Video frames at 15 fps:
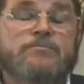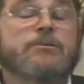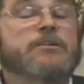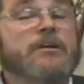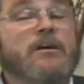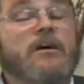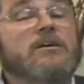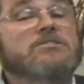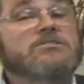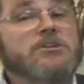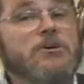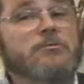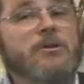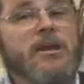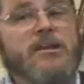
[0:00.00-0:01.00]
But they
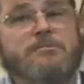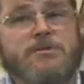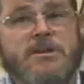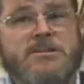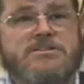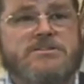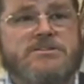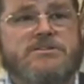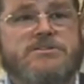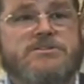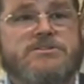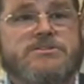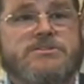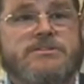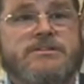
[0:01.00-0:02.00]
also made
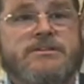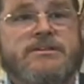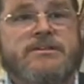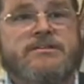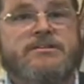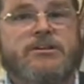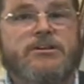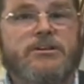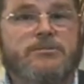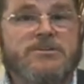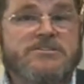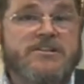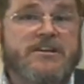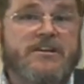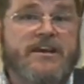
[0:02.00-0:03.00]
pieces that could
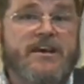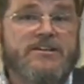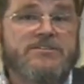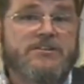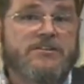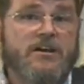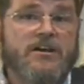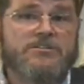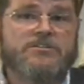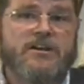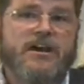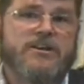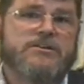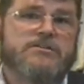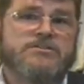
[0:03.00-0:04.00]
be sent out to
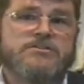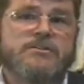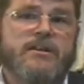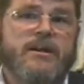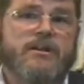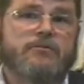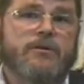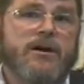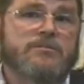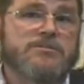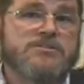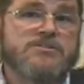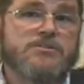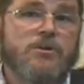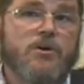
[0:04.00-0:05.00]
contractors like
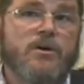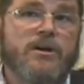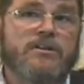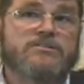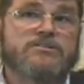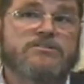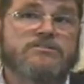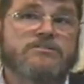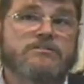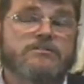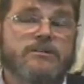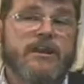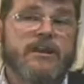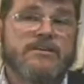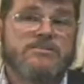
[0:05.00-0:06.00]
Robbins and Lawrence,
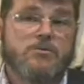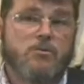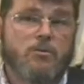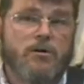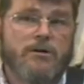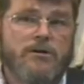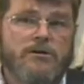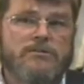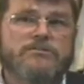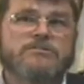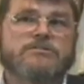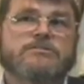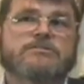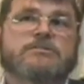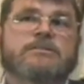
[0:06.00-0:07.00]
Asa
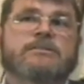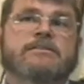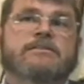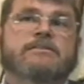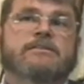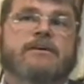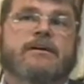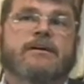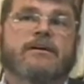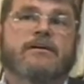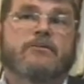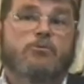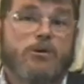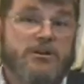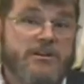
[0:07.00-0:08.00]
Waters,
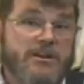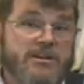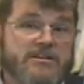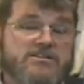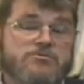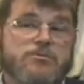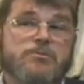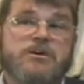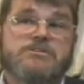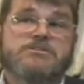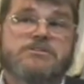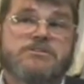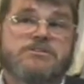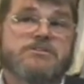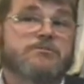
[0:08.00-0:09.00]
Whitney, as we
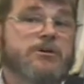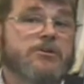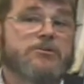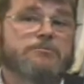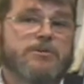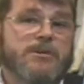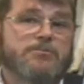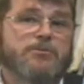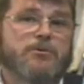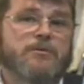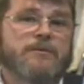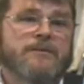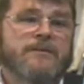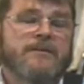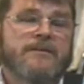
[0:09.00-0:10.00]
mentioned, some other
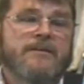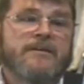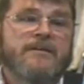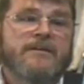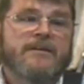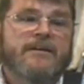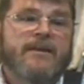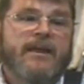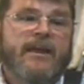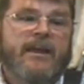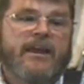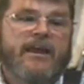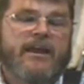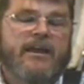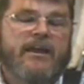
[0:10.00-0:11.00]
people.
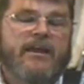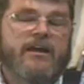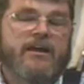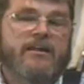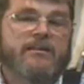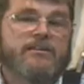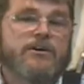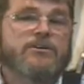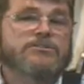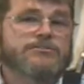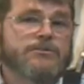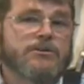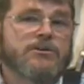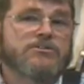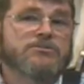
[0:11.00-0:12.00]
And
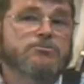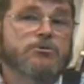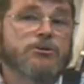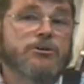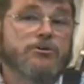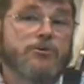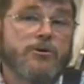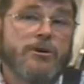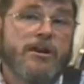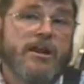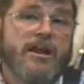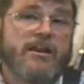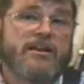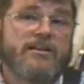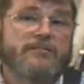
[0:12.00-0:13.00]
those folks would
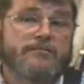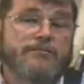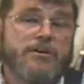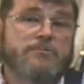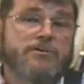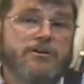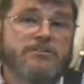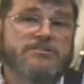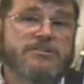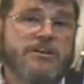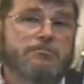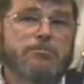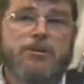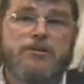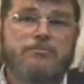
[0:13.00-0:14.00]
create from those
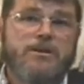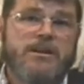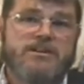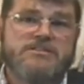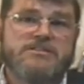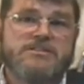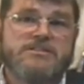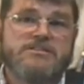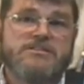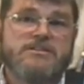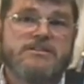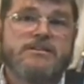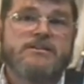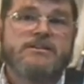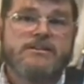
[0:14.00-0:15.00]
template
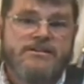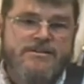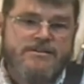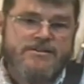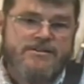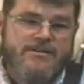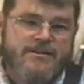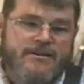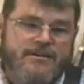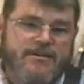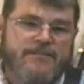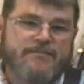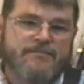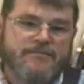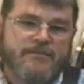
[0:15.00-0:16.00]
pieces
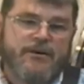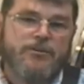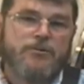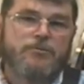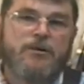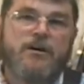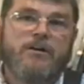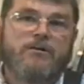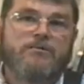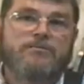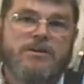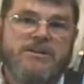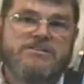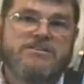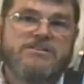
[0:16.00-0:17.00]
other model
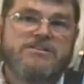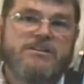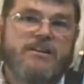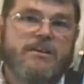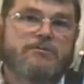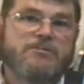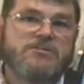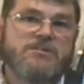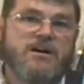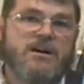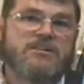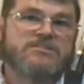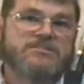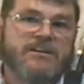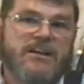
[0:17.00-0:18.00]
pieces, and they would
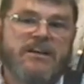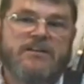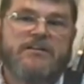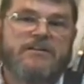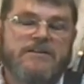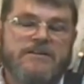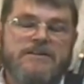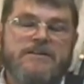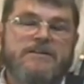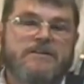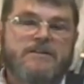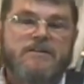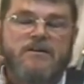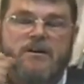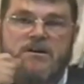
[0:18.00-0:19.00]
stock state
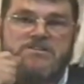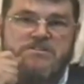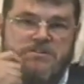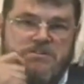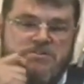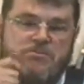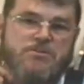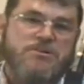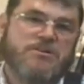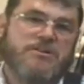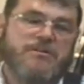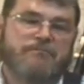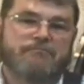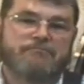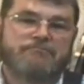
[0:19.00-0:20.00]
arsenals with them.